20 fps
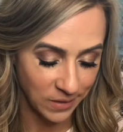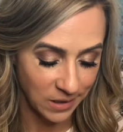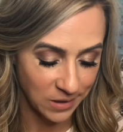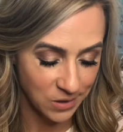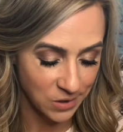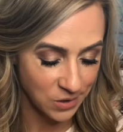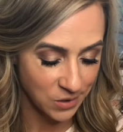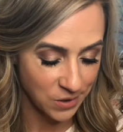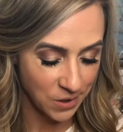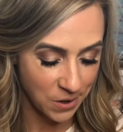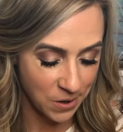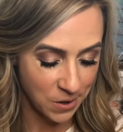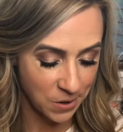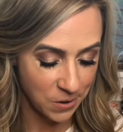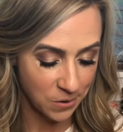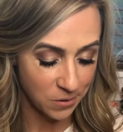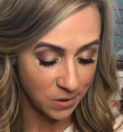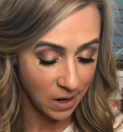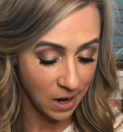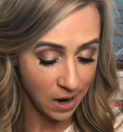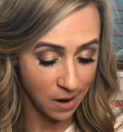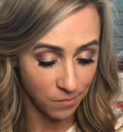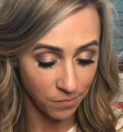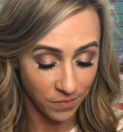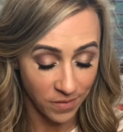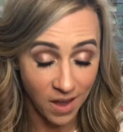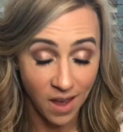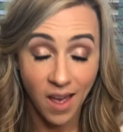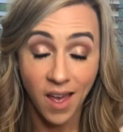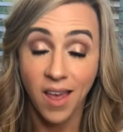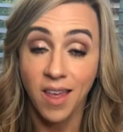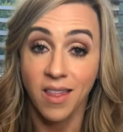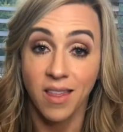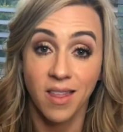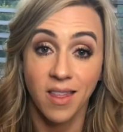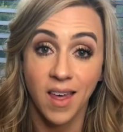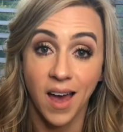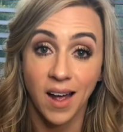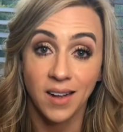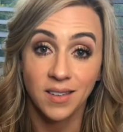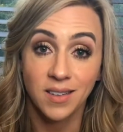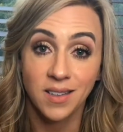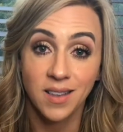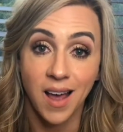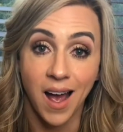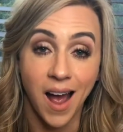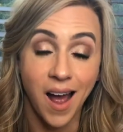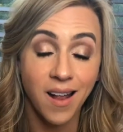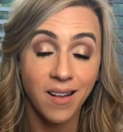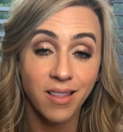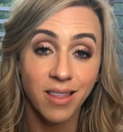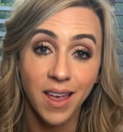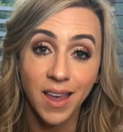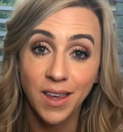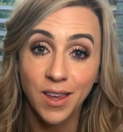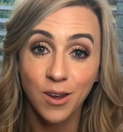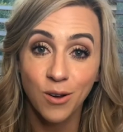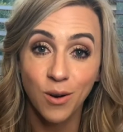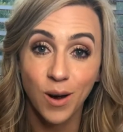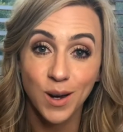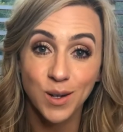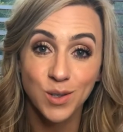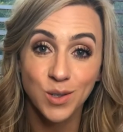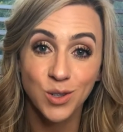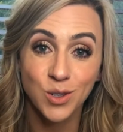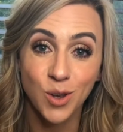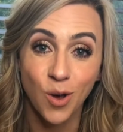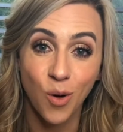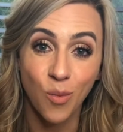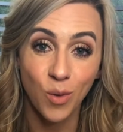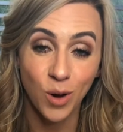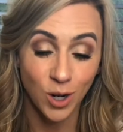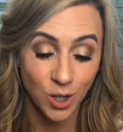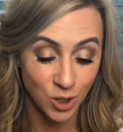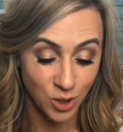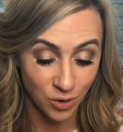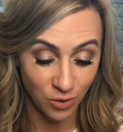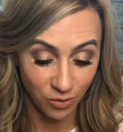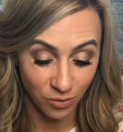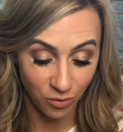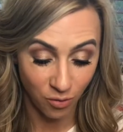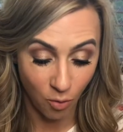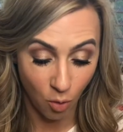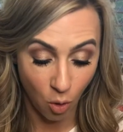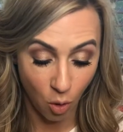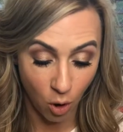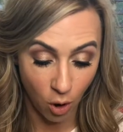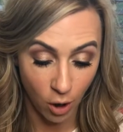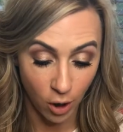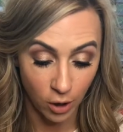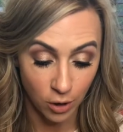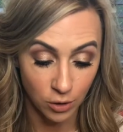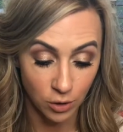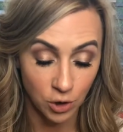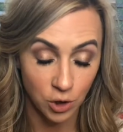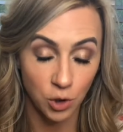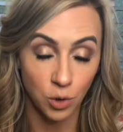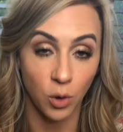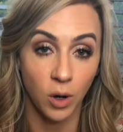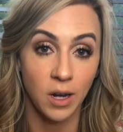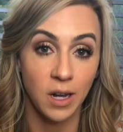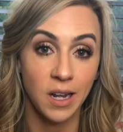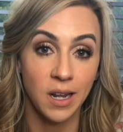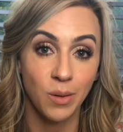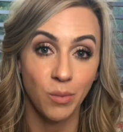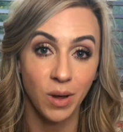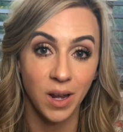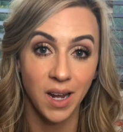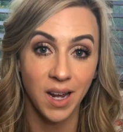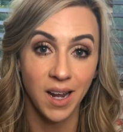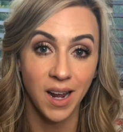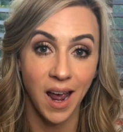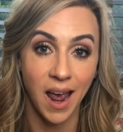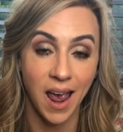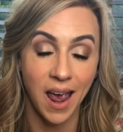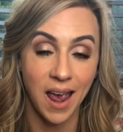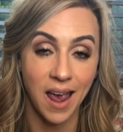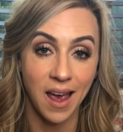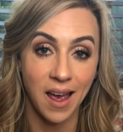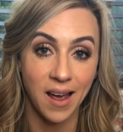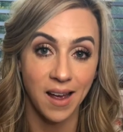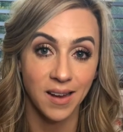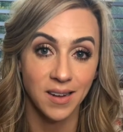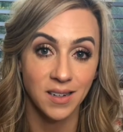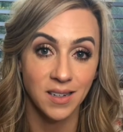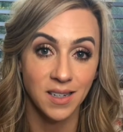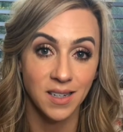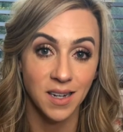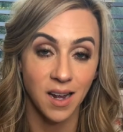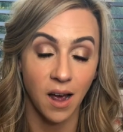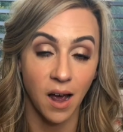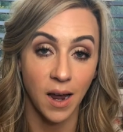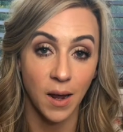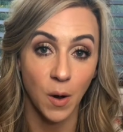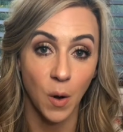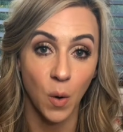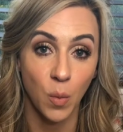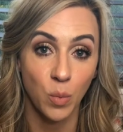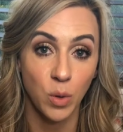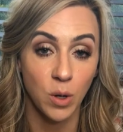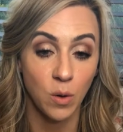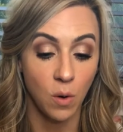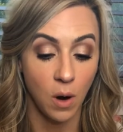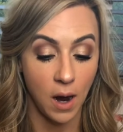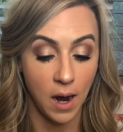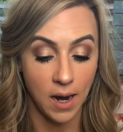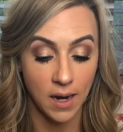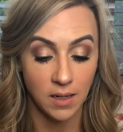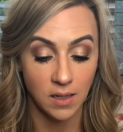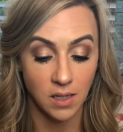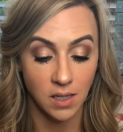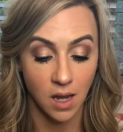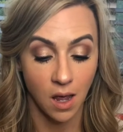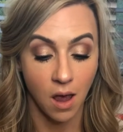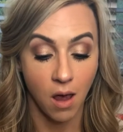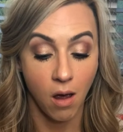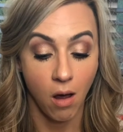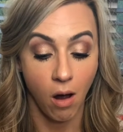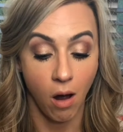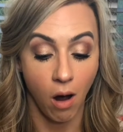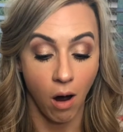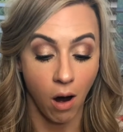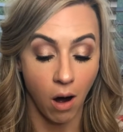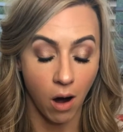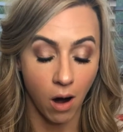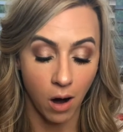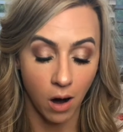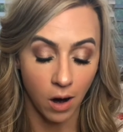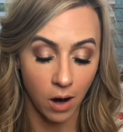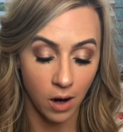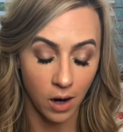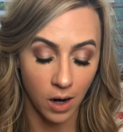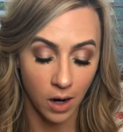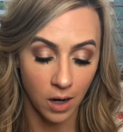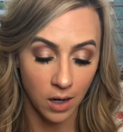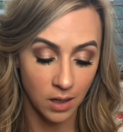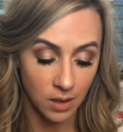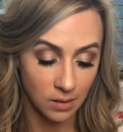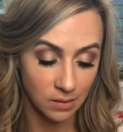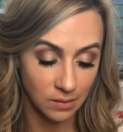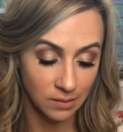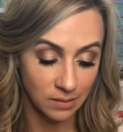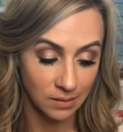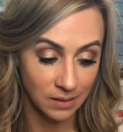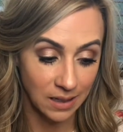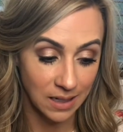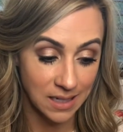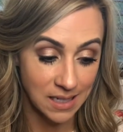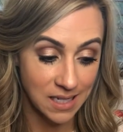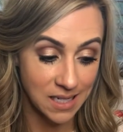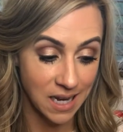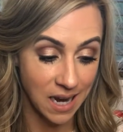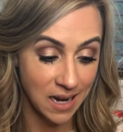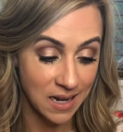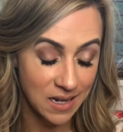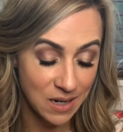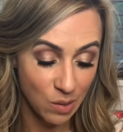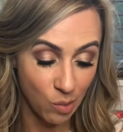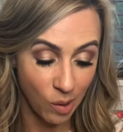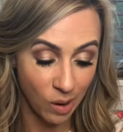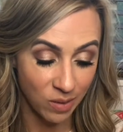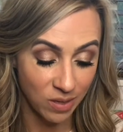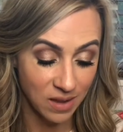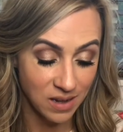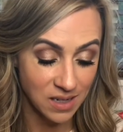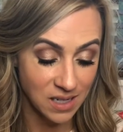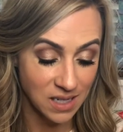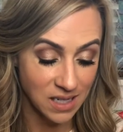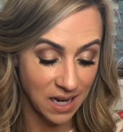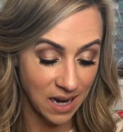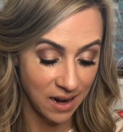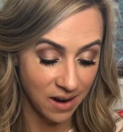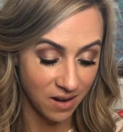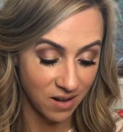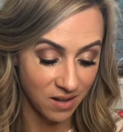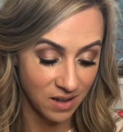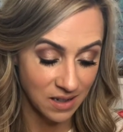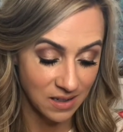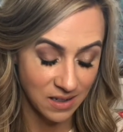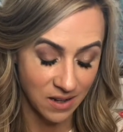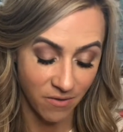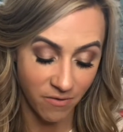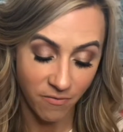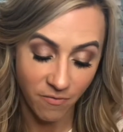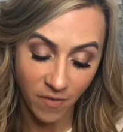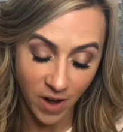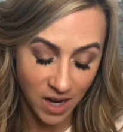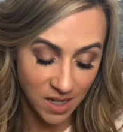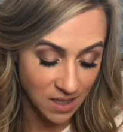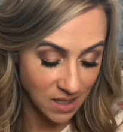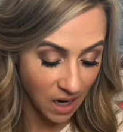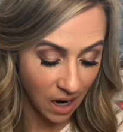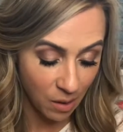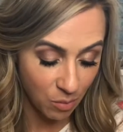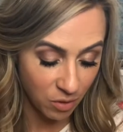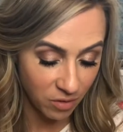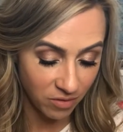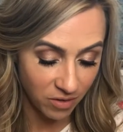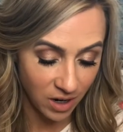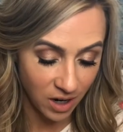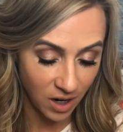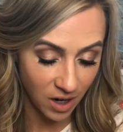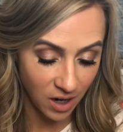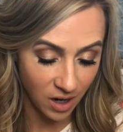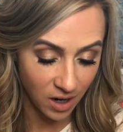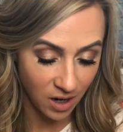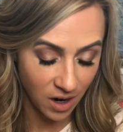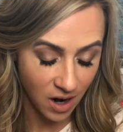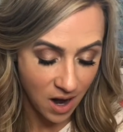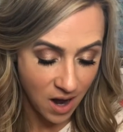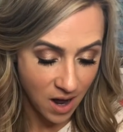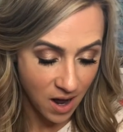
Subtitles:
So yeah, that's that. Thank you guys so much for joining me, and I hope you guys are excited about this sale. It's a fun time of year.